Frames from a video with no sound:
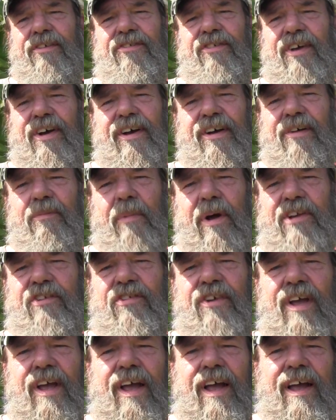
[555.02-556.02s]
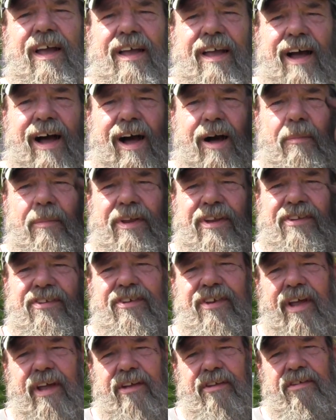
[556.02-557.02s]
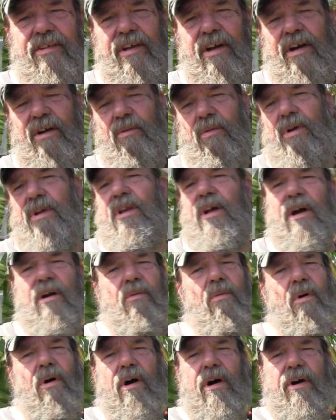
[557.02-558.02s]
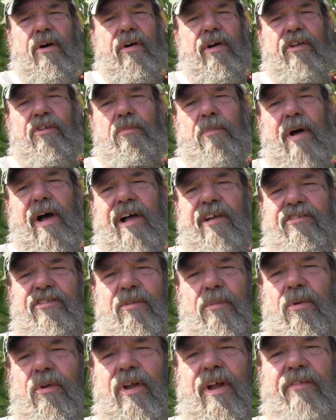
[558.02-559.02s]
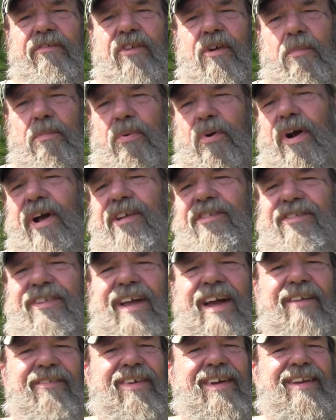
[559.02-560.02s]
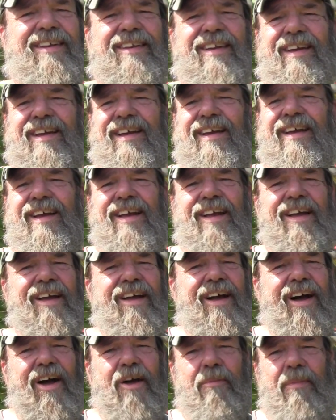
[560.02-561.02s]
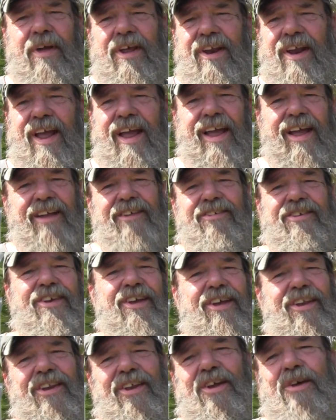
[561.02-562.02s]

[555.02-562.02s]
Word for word: as uh, much common sense here with our water as possible. I've depressed everything. I'm enhancing